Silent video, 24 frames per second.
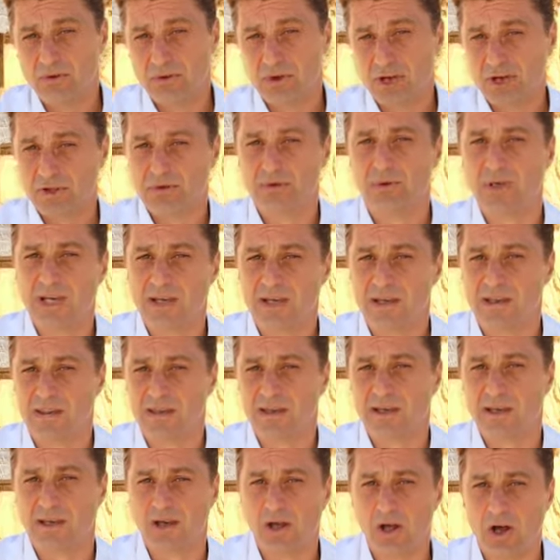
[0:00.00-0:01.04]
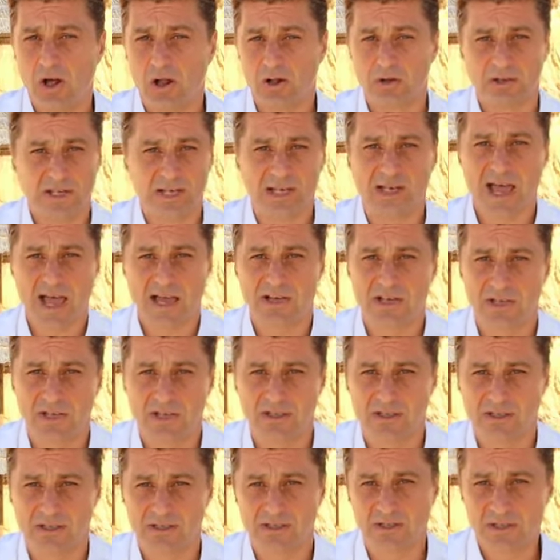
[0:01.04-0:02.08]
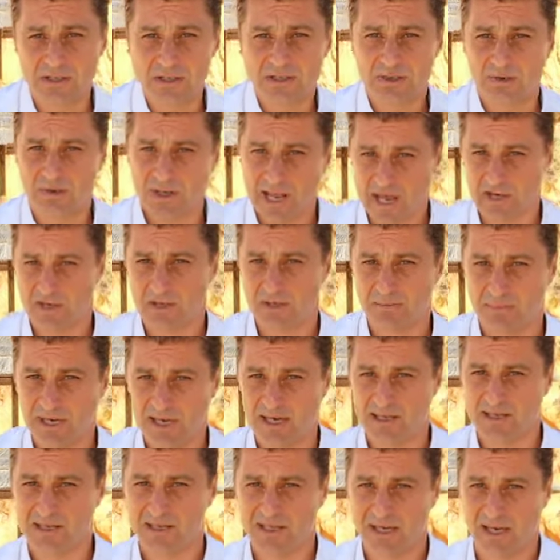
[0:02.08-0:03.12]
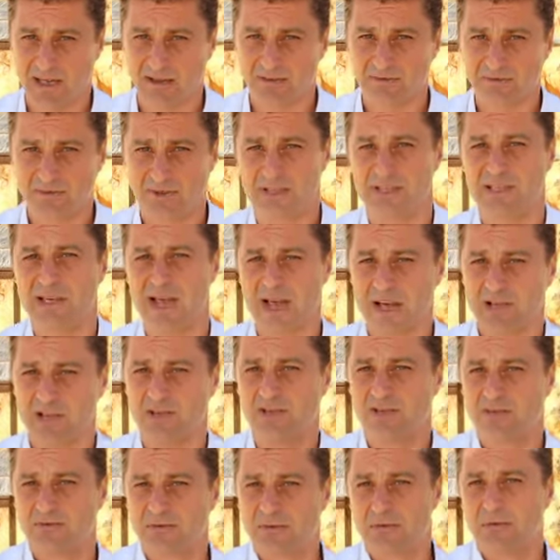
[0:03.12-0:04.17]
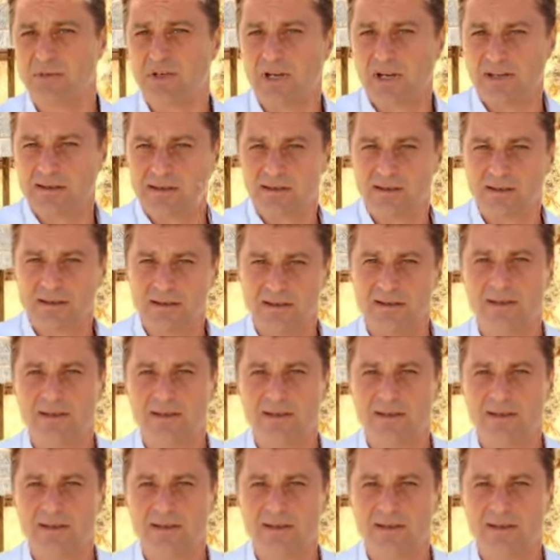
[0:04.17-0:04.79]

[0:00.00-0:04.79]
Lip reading: not doing anything at all, inaction is also an action by itself. It's the action of doing nothing,